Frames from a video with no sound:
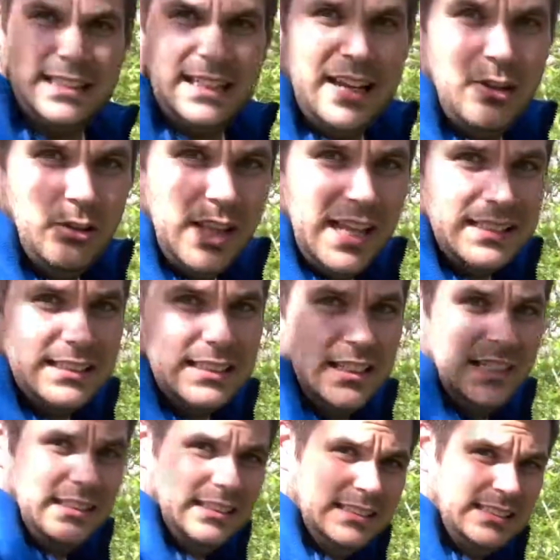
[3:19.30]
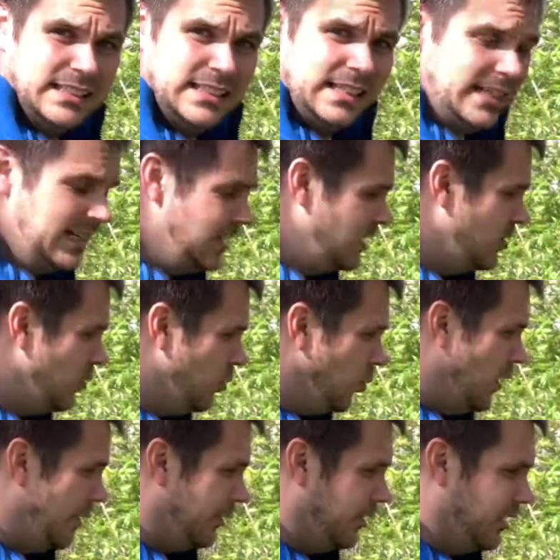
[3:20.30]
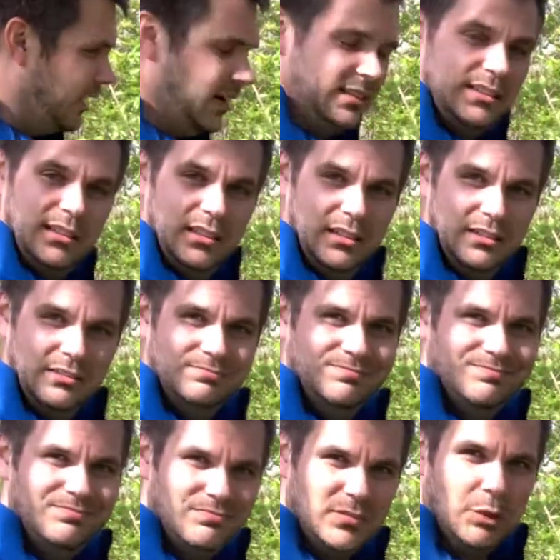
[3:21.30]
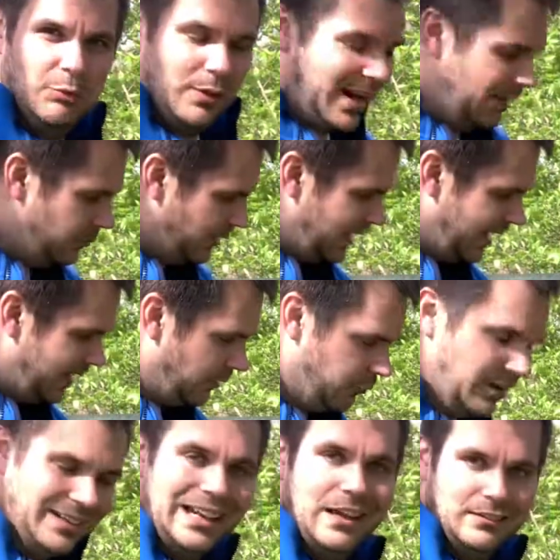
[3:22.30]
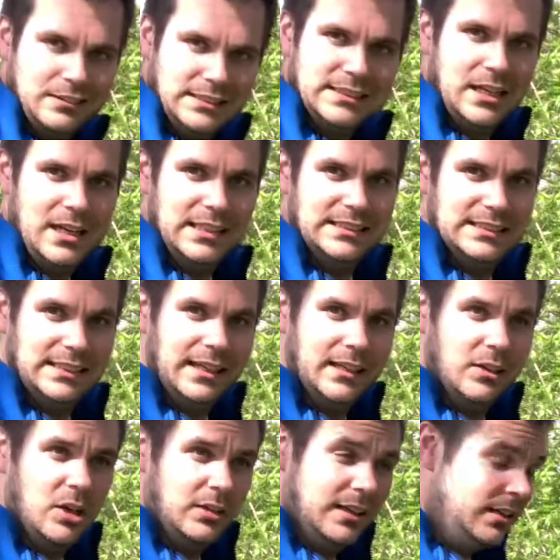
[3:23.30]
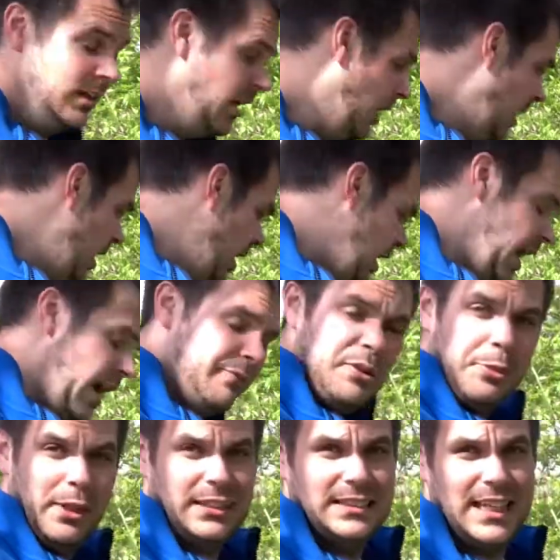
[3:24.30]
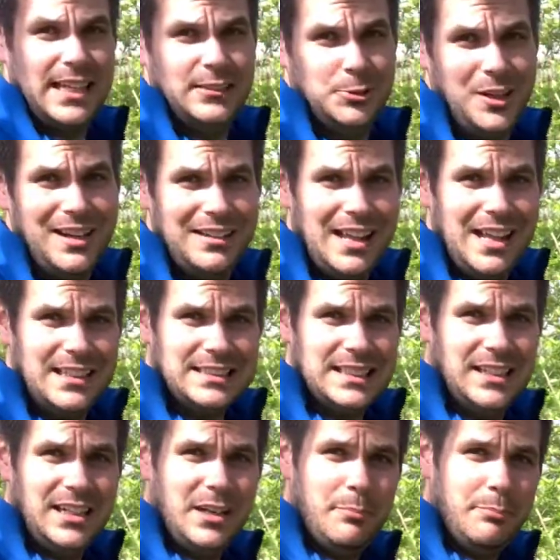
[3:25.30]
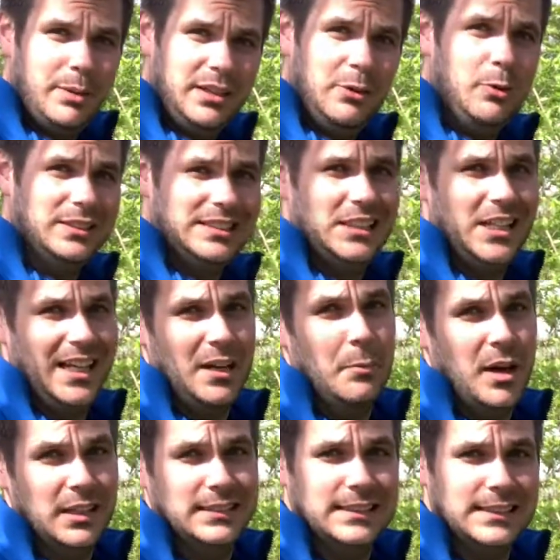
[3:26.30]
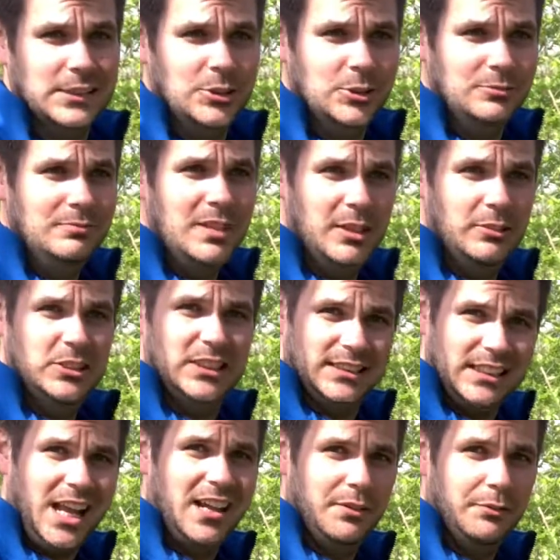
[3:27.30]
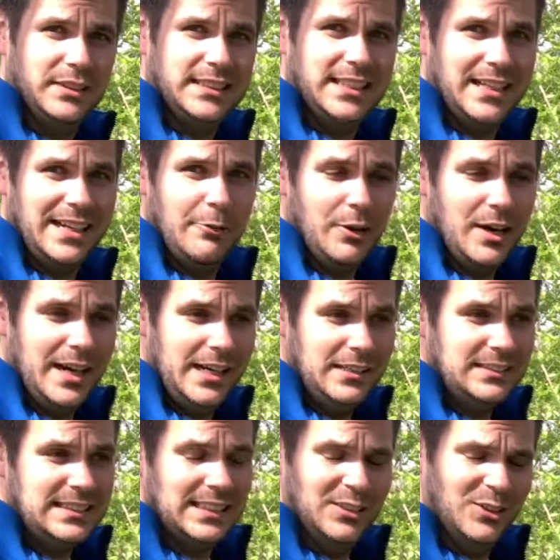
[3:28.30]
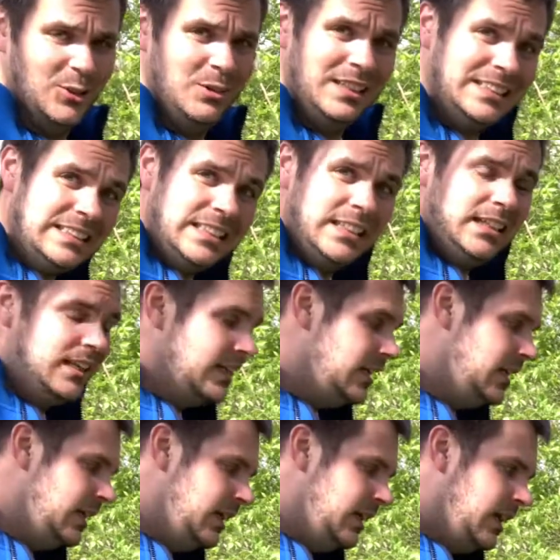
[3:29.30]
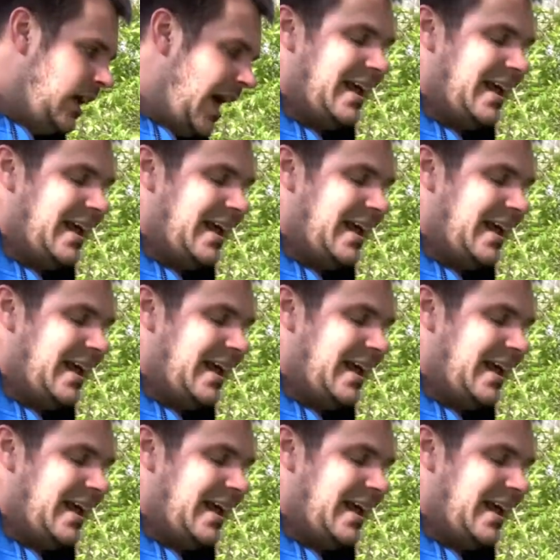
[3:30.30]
out last night to see whether or not the rain would kind of run down the sides and get on it. Everything stayed dry last night, but it wasn't like a monsoon. It was just kind of a steady rain, so I